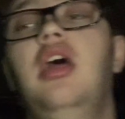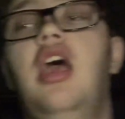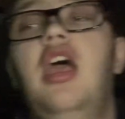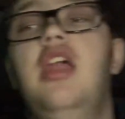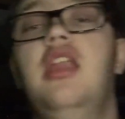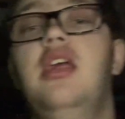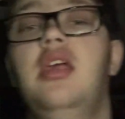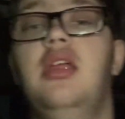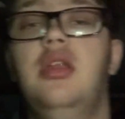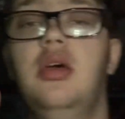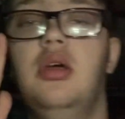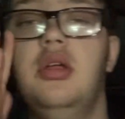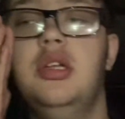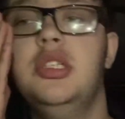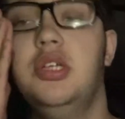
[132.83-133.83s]
And then,
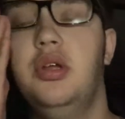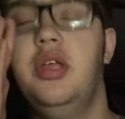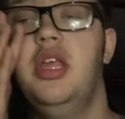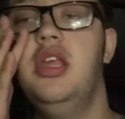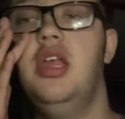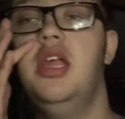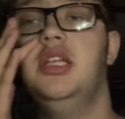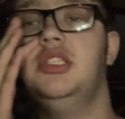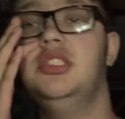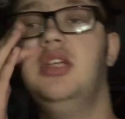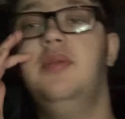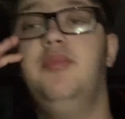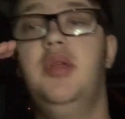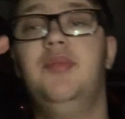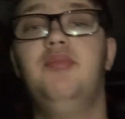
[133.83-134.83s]
so he ends
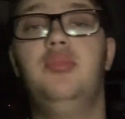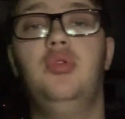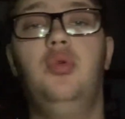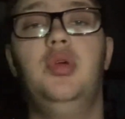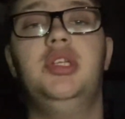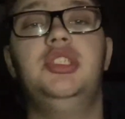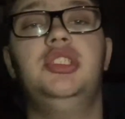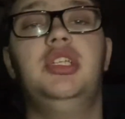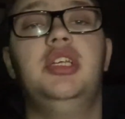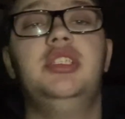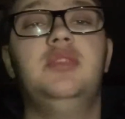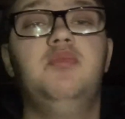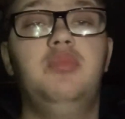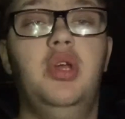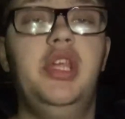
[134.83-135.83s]
up in Princess
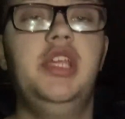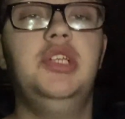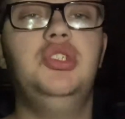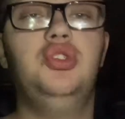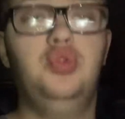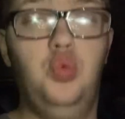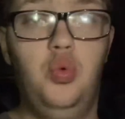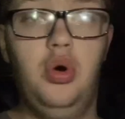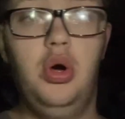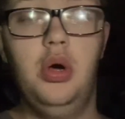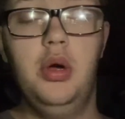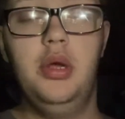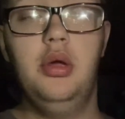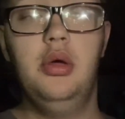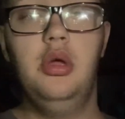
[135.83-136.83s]
Peach World.